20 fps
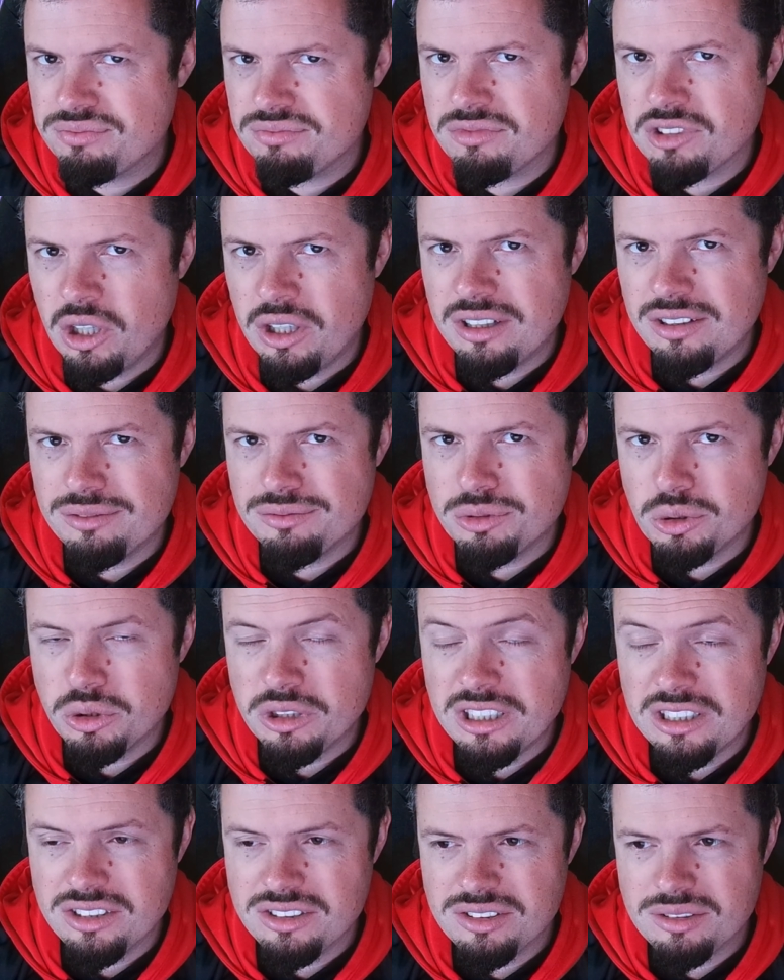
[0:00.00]
going on 4
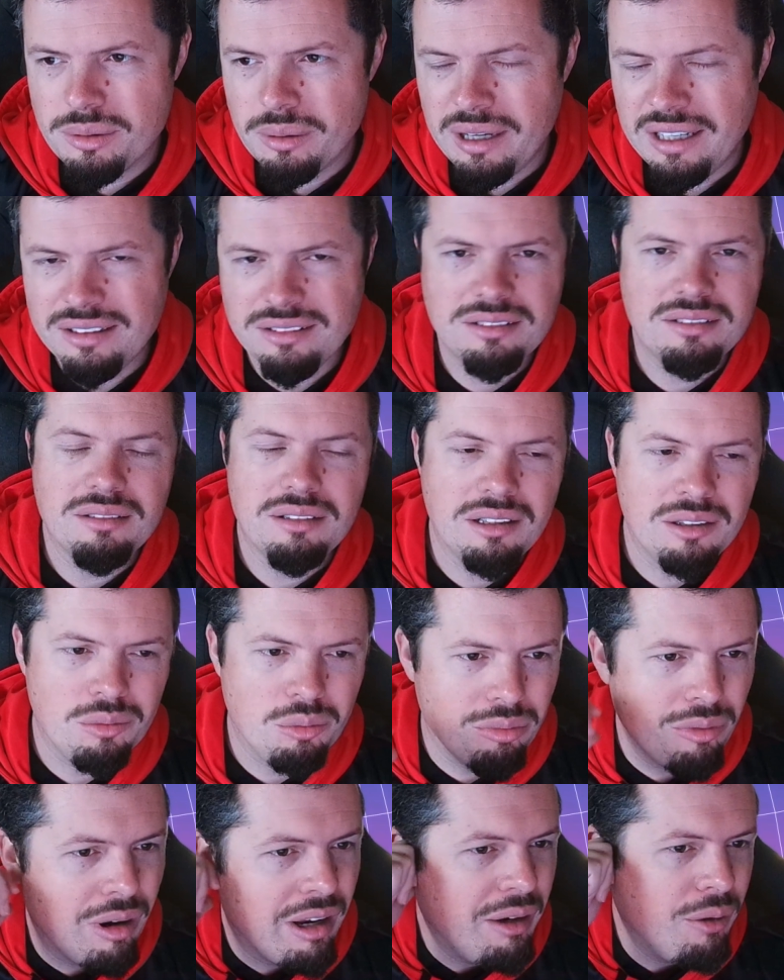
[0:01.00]
years, and
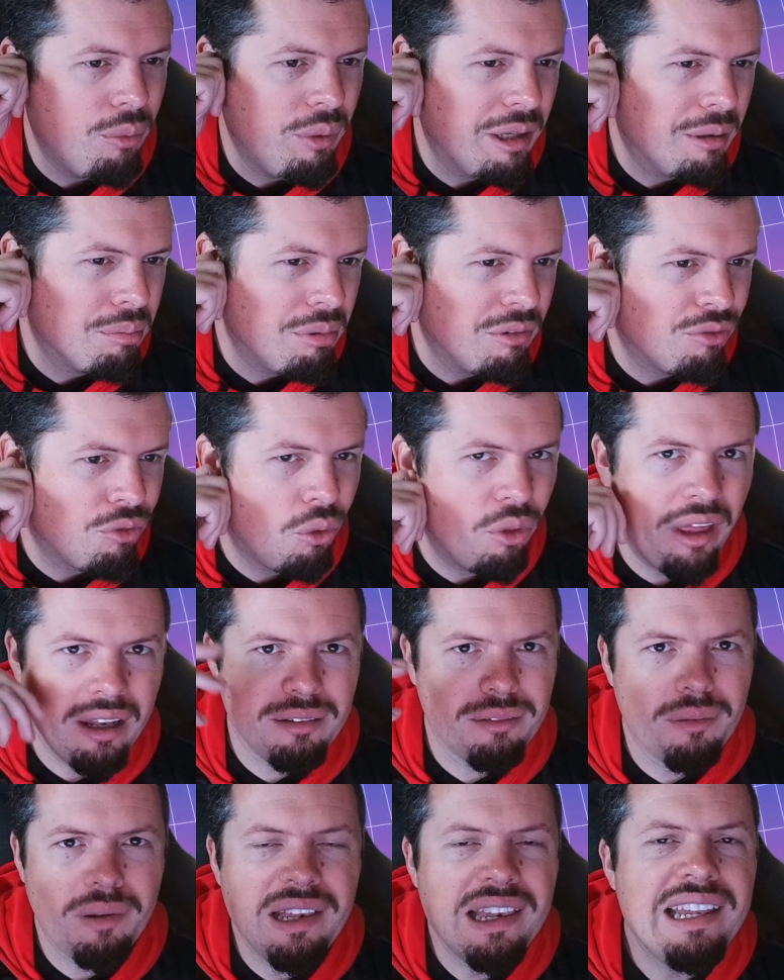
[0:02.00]
1 a week before that.
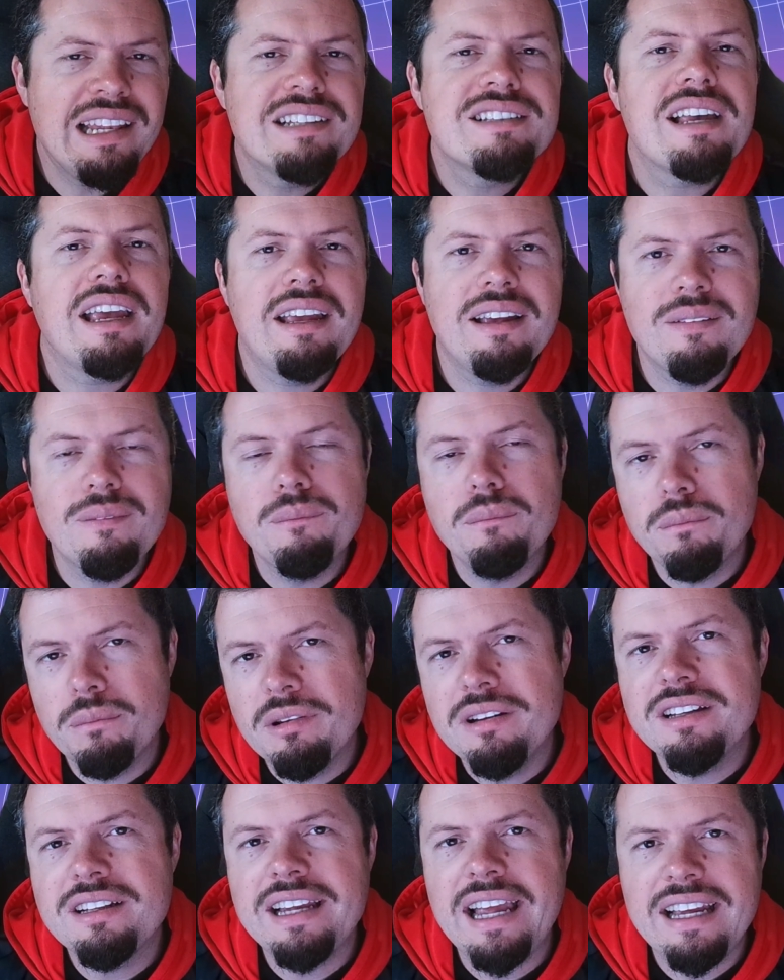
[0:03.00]
Let's say,
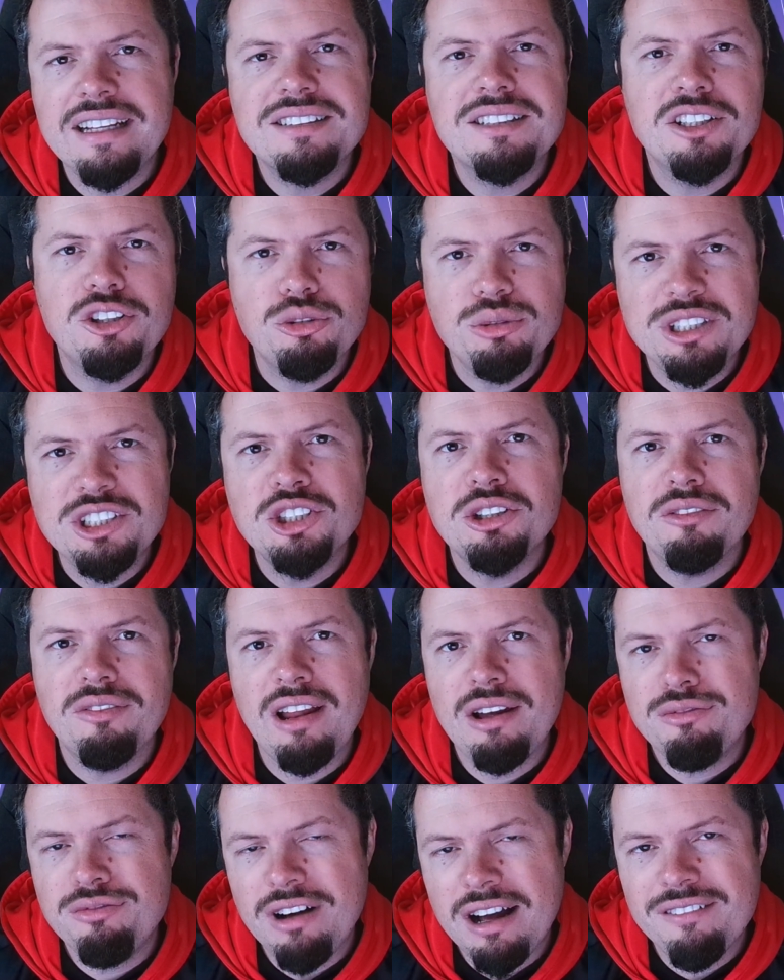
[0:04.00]
okay, it's in the region of
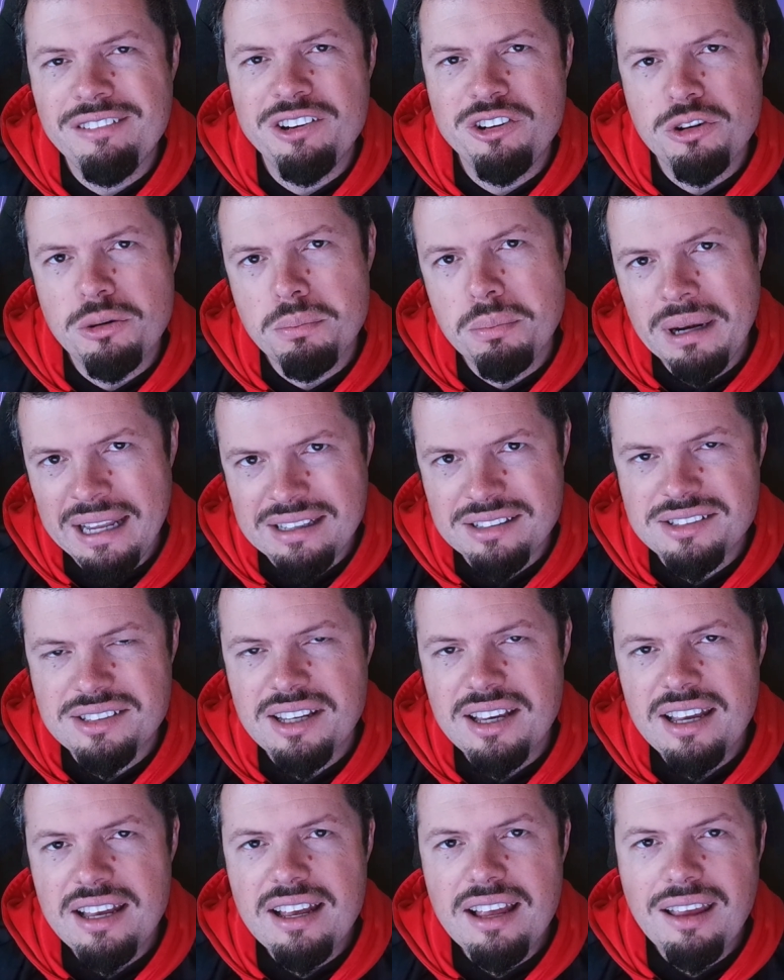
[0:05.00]
like 500 plus
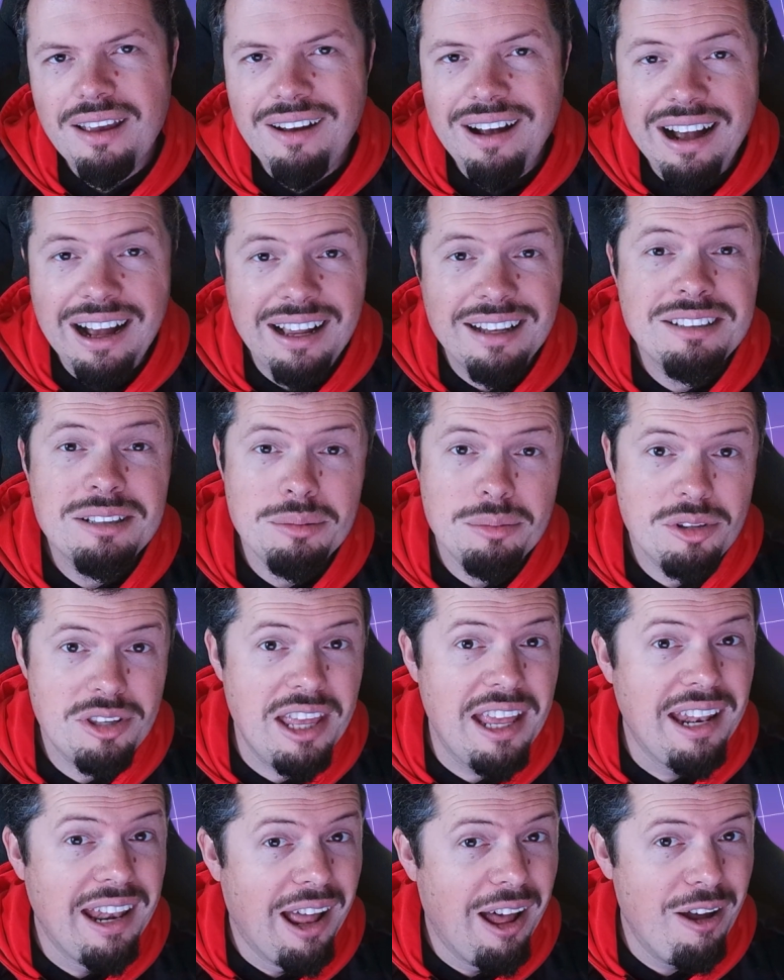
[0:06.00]

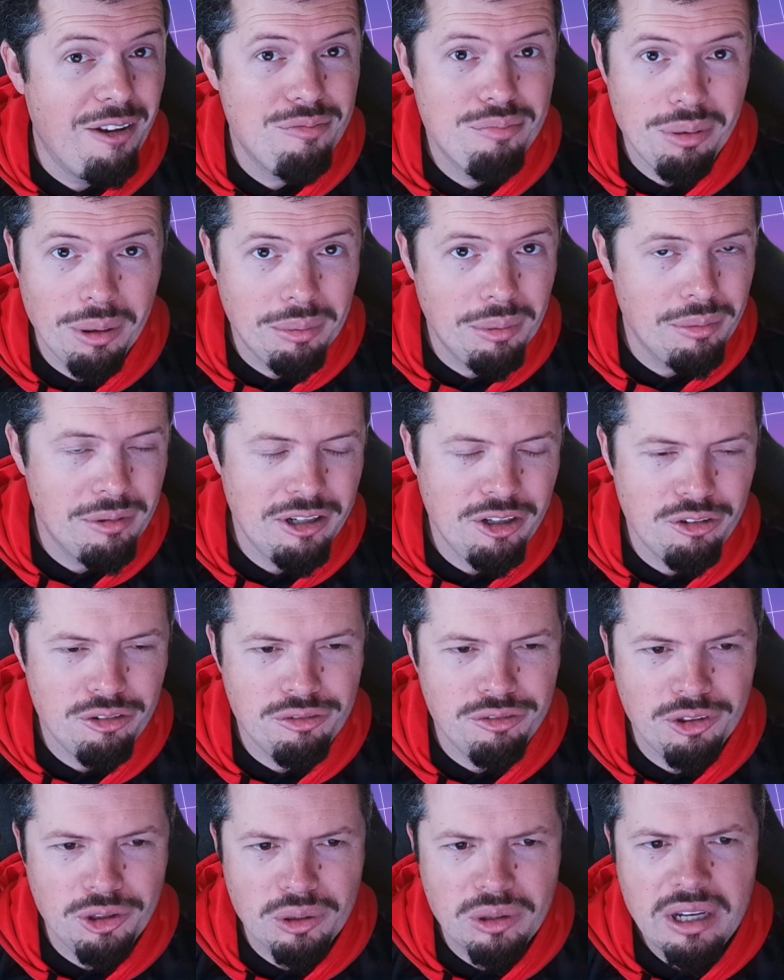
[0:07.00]
items that I've probably
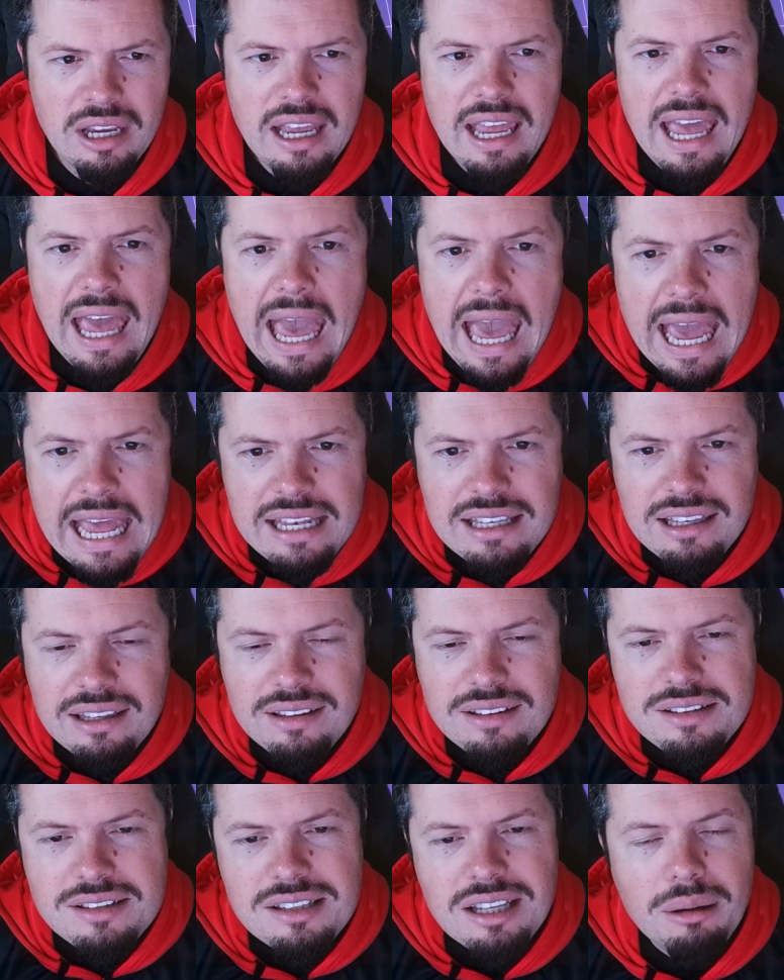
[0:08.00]
reviewed, and
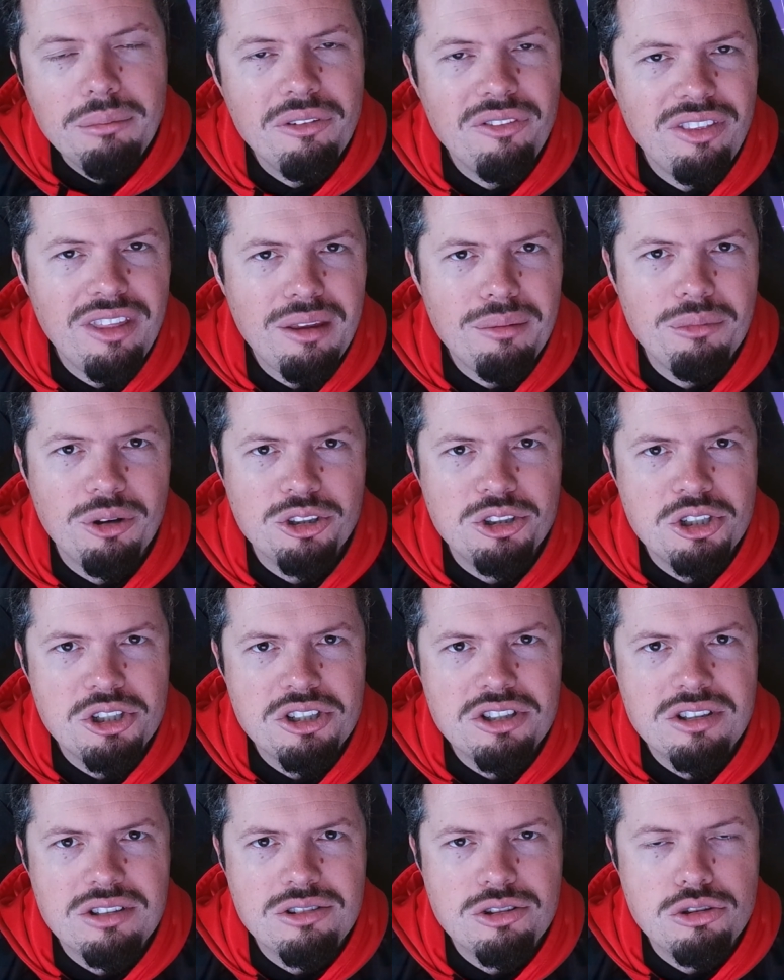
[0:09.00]
some of them are
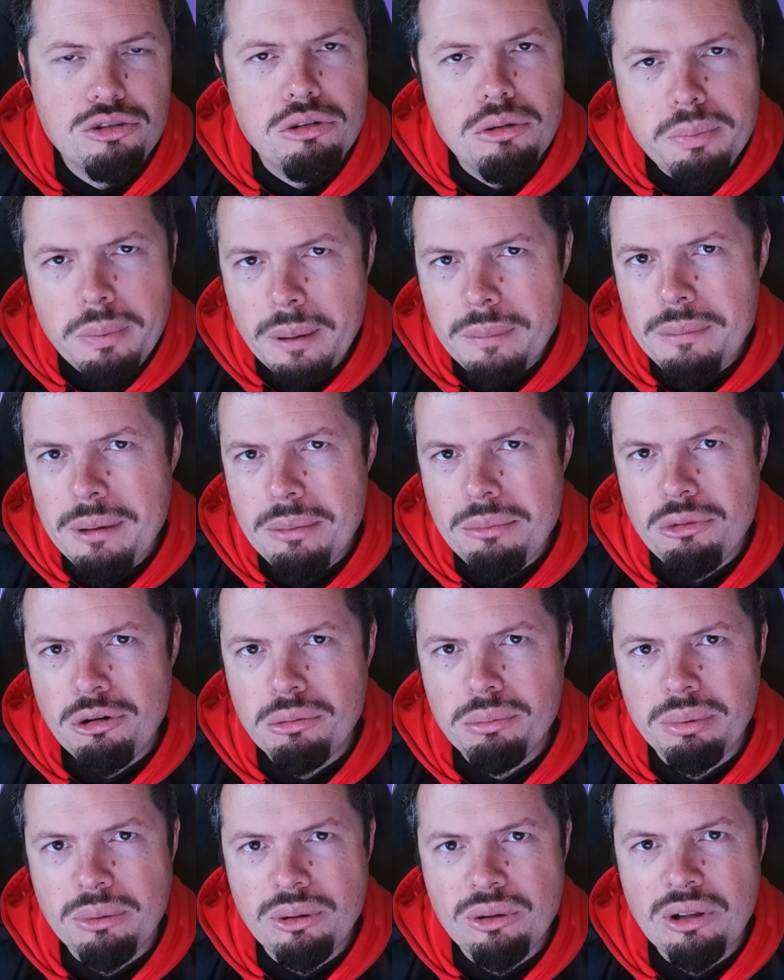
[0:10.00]
just super
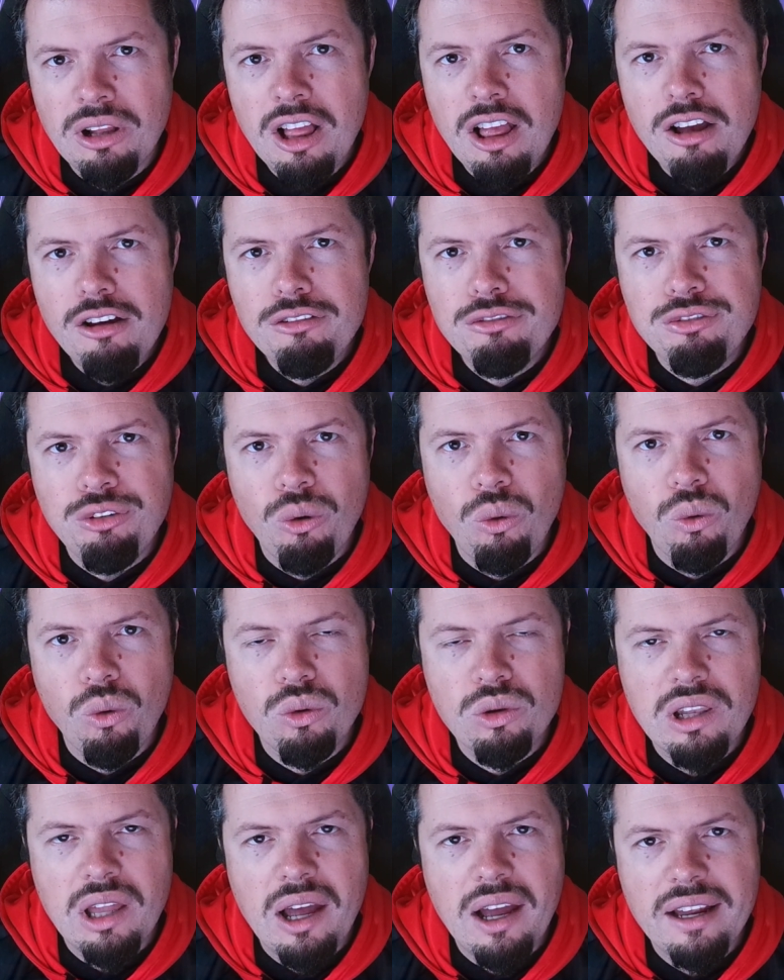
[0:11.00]
memorable
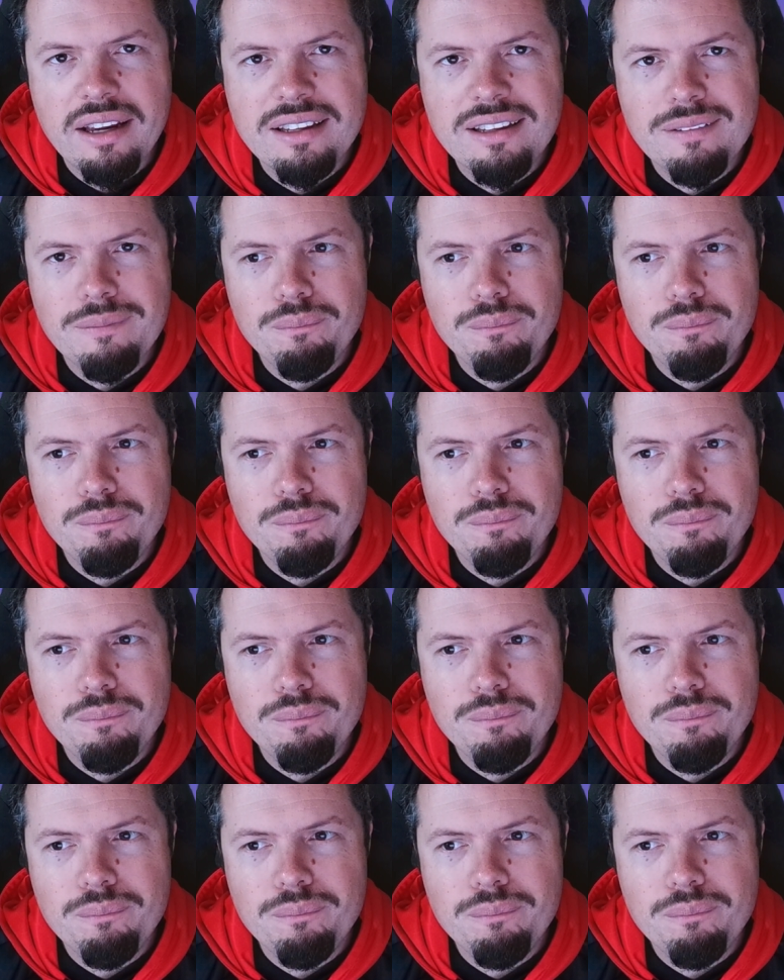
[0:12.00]
for like